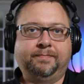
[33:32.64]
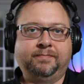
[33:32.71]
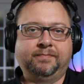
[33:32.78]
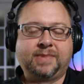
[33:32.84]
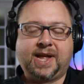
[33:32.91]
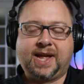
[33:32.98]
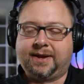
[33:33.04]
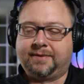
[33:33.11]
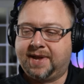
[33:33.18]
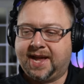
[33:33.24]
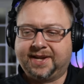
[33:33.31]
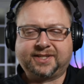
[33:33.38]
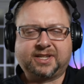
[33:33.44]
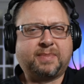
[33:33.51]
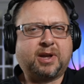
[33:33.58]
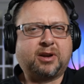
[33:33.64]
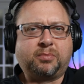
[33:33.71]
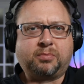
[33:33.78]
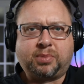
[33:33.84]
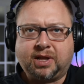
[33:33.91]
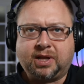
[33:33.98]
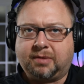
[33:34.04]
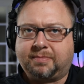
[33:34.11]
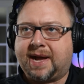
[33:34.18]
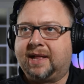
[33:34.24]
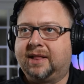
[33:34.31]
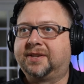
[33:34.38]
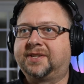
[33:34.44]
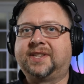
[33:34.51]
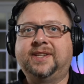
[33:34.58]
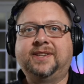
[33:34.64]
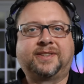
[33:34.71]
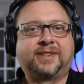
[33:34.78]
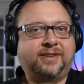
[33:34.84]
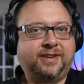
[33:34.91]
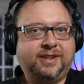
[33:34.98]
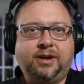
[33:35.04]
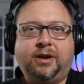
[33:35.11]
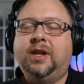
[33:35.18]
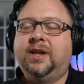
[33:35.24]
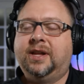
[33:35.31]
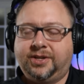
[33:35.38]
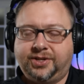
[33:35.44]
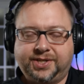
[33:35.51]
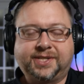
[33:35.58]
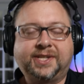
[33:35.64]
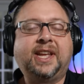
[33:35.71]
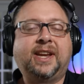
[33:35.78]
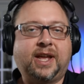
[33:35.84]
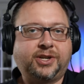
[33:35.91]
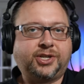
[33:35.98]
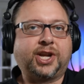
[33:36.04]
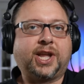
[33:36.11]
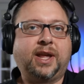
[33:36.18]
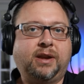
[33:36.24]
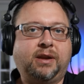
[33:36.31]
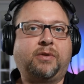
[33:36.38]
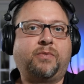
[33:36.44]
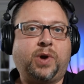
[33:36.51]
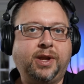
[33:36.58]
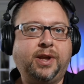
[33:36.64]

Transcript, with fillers: Yeah. Ask about umbrella policies and just get educated on what you